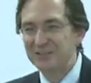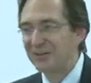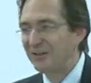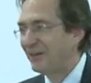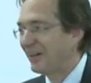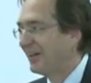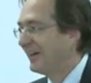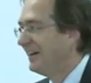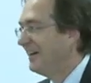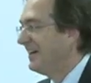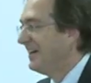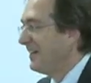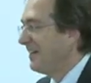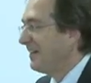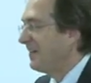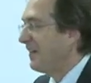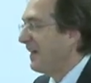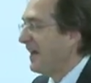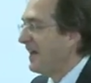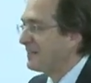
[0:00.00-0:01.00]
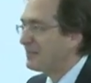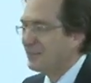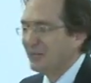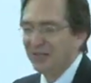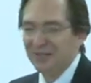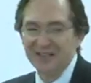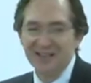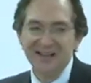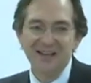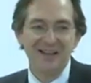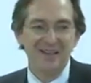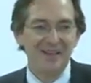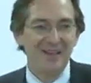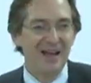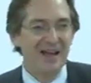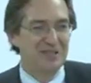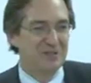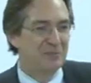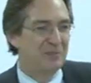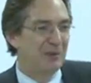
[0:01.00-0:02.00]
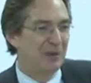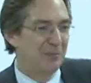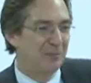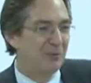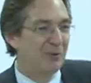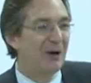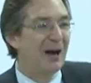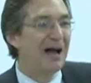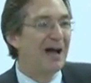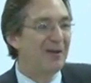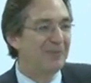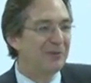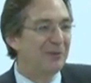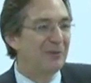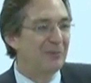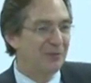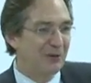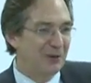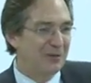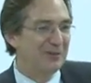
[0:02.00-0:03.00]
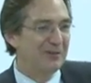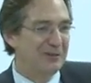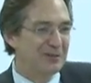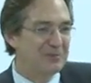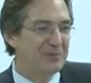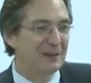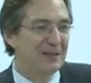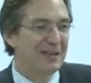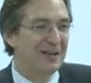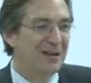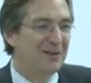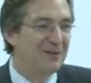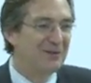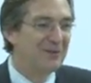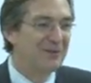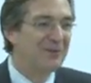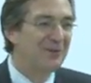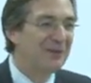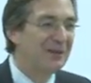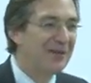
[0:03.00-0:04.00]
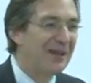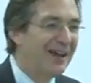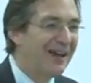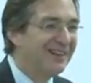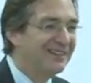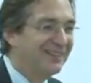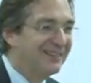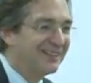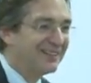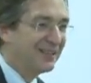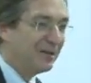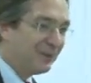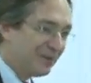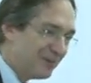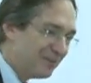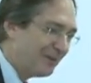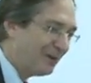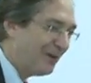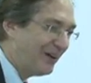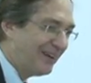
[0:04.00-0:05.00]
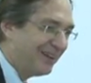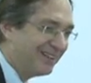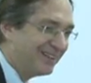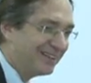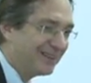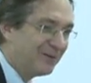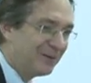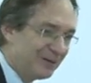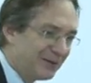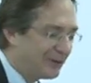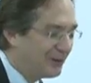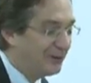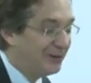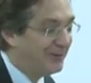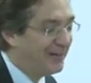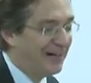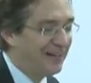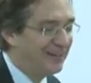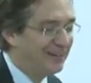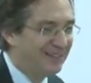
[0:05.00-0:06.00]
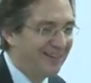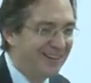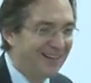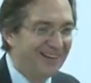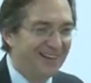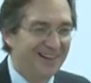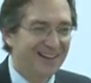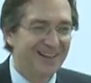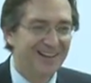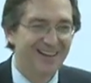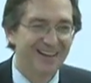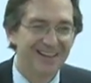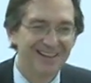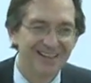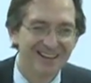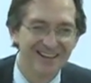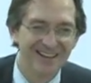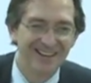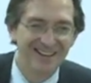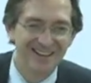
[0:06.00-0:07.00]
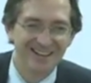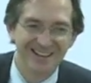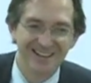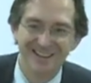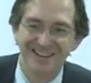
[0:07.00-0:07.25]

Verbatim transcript: so that's a that's been a problem with this because with that. Uh, come here, boy. Come here, girl, rather. Uh,